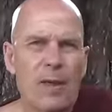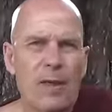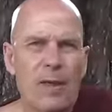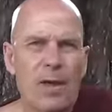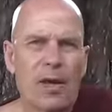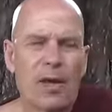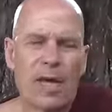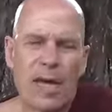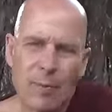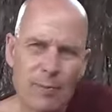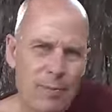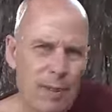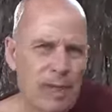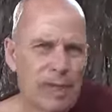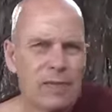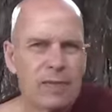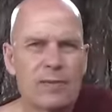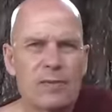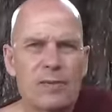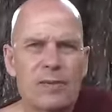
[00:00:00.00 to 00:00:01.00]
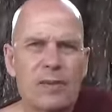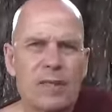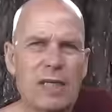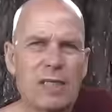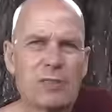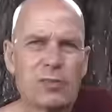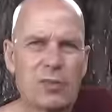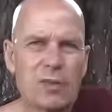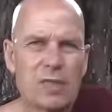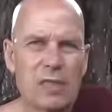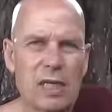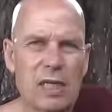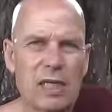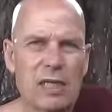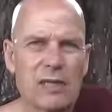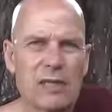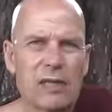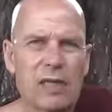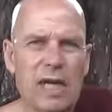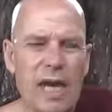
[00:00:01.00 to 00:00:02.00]
or kamma, as we say.
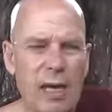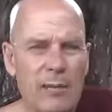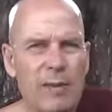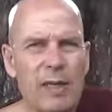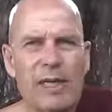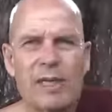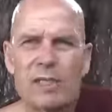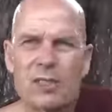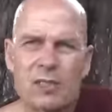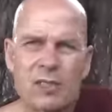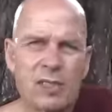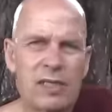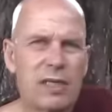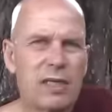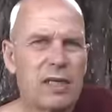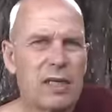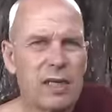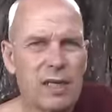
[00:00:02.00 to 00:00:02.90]
Karma is a,